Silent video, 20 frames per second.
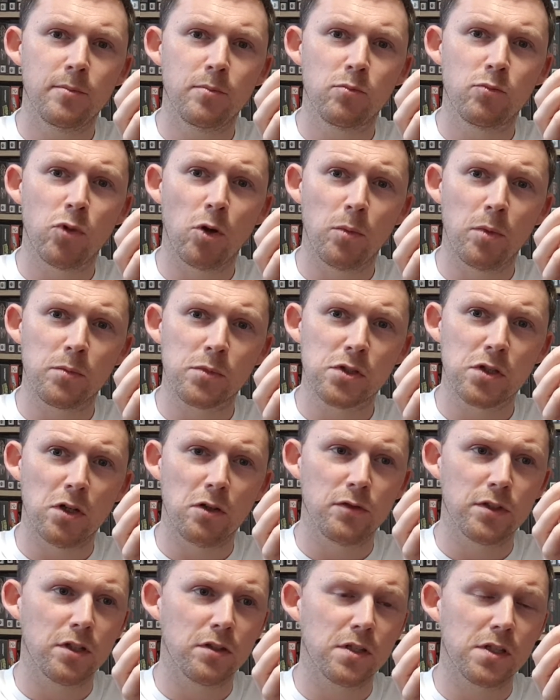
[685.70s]
problem
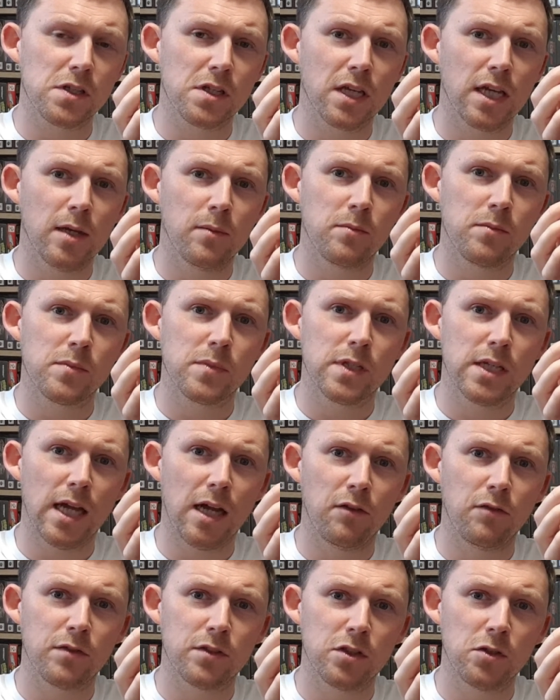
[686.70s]
solving on this game.
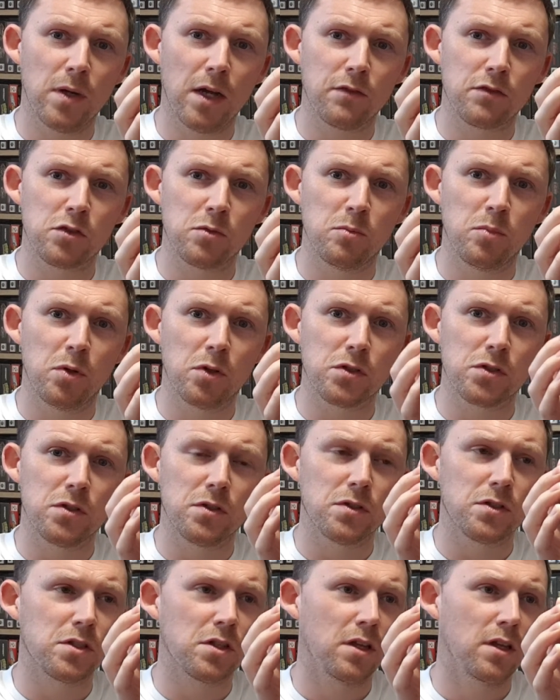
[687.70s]
You do have some
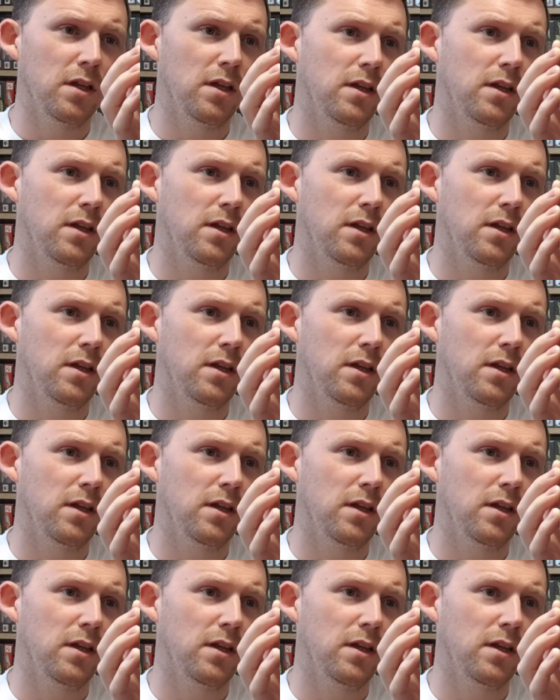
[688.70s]
puzzles,